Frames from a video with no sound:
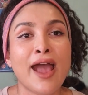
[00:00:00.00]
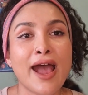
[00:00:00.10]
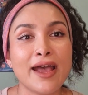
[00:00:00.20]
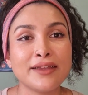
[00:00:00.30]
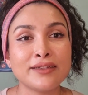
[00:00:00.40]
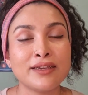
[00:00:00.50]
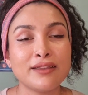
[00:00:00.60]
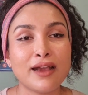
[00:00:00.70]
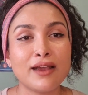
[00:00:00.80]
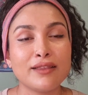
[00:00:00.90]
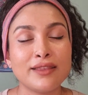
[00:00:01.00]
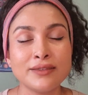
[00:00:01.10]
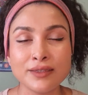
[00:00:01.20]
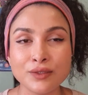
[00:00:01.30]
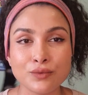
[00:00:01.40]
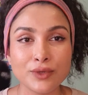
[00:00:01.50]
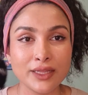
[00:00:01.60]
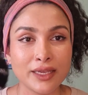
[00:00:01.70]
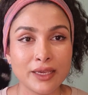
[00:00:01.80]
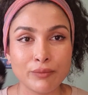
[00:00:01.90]
And this is
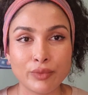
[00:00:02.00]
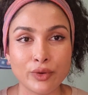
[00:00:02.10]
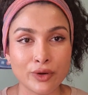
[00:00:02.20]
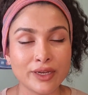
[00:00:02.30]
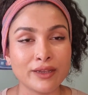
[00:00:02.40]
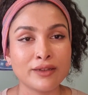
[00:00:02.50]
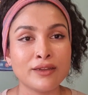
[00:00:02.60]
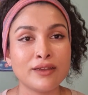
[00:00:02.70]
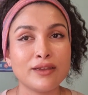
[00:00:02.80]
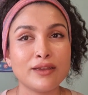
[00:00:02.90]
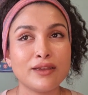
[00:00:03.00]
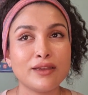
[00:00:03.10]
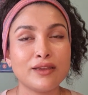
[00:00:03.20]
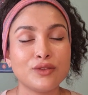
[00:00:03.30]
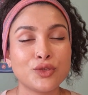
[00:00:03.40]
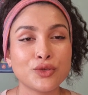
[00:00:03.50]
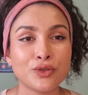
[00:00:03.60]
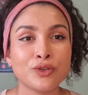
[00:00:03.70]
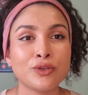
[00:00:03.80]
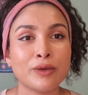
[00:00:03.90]
really important
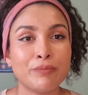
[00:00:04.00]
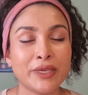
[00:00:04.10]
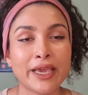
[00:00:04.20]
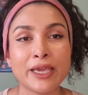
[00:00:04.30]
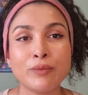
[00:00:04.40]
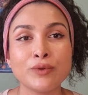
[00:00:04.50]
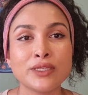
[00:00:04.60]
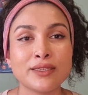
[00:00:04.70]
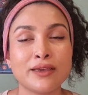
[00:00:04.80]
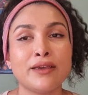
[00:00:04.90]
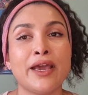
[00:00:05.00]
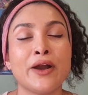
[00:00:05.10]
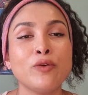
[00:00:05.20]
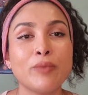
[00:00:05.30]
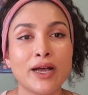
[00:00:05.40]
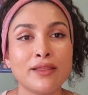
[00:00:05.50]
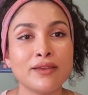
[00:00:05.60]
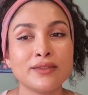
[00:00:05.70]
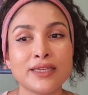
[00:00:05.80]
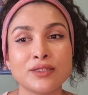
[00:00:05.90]
to be able to help
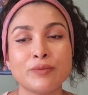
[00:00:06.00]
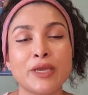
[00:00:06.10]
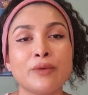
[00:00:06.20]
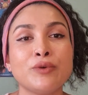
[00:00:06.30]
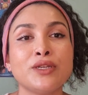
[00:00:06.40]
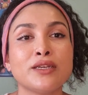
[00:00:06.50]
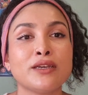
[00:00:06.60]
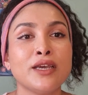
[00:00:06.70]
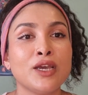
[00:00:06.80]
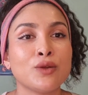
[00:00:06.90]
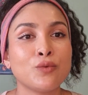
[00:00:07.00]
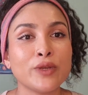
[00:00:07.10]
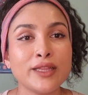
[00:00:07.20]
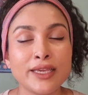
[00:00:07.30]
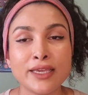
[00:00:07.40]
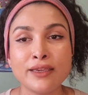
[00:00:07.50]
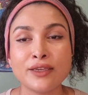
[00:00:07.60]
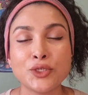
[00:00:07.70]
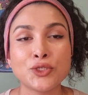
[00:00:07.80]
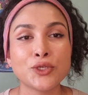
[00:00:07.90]
others and to be able to really
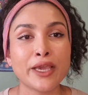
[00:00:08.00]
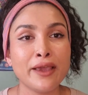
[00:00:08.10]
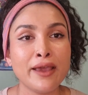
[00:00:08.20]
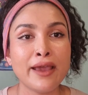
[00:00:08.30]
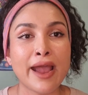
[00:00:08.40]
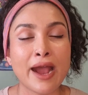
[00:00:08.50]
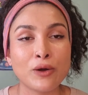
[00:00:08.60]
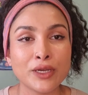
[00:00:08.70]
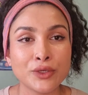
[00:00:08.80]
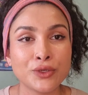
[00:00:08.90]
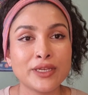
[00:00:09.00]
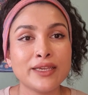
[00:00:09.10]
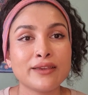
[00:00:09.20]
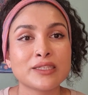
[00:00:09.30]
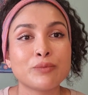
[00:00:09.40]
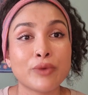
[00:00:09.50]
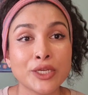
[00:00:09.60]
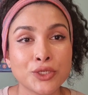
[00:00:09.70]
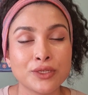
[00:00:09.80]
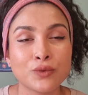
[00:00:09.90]
share our unique
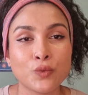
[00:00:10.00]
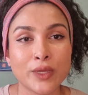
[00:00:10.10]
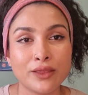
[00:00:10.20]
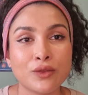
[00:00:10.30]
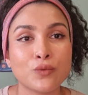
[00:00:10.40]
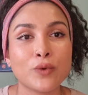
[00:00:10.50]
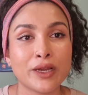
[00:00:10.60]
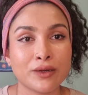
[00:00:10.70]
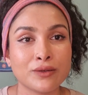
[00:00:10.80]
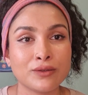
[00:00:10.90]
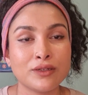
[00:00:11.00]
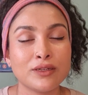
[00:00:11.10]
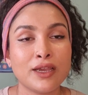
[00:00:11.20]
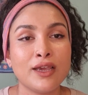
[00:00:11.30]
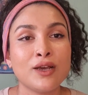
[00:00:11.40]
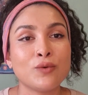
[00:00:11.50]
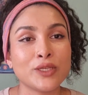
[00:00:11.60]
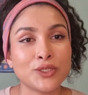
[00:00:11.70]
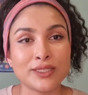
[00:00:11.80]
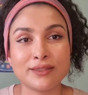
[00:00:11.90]
expression with the world,
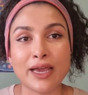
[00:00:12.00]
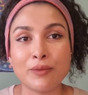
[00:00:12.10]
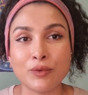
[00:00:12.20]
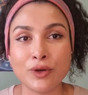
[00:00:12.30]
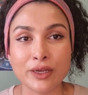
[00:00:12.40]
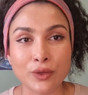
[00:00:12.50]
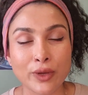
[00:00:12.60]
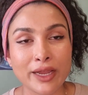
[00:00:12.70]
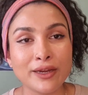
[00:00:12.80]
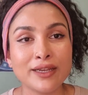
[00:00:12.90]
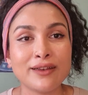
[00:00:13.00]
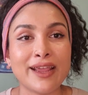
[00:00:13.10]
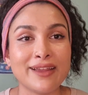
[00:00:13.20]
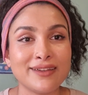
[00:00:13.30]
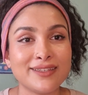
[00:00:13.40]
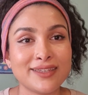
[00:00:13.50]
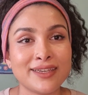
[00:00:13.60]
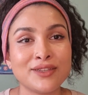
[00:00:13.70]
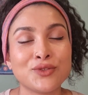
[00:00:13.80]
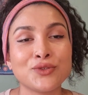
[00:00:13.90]
which is that more Aquarian
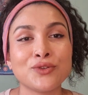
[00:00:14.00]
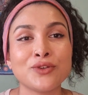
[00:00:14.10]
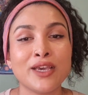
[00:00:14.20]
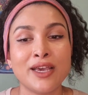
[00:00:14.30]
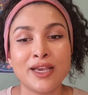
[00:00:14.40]
energy, to